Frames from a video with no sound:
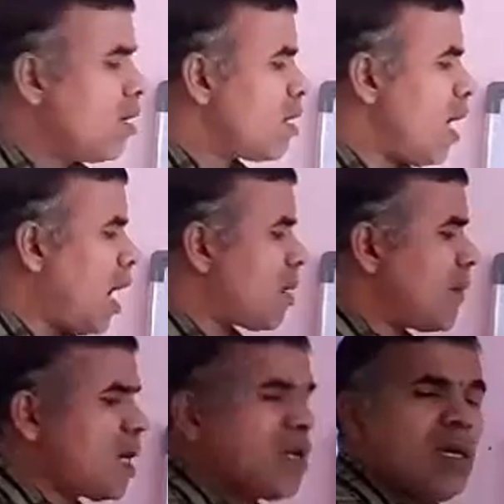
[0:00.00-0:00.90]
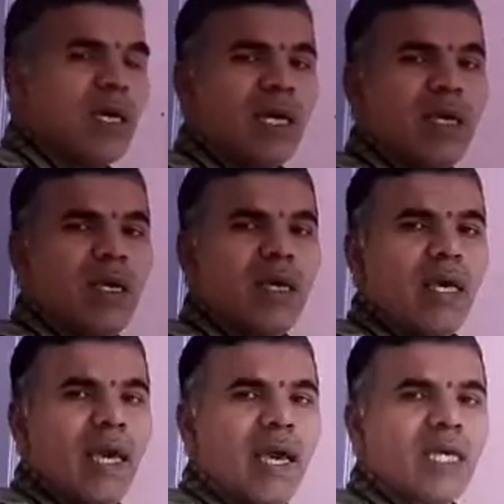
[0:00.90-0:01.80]
Carbon
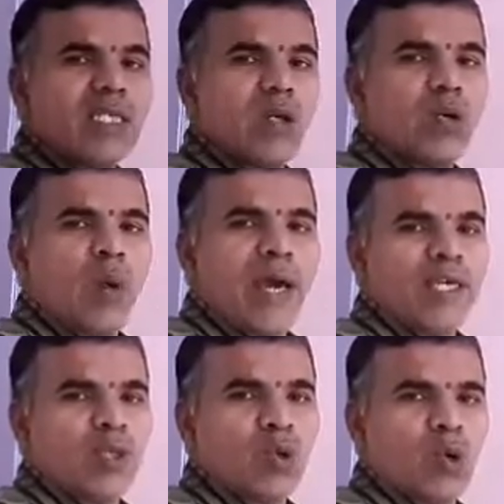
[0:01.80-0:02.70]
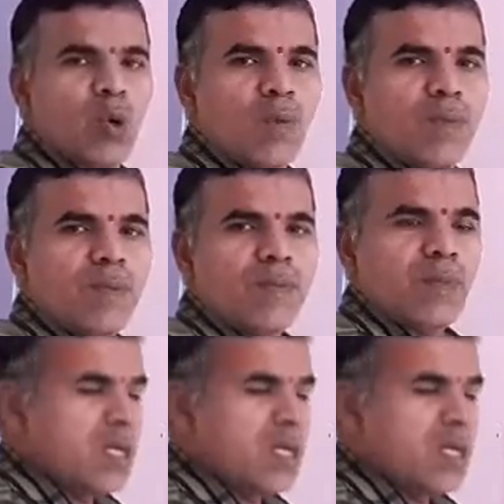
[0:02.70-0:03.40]
has a two isotope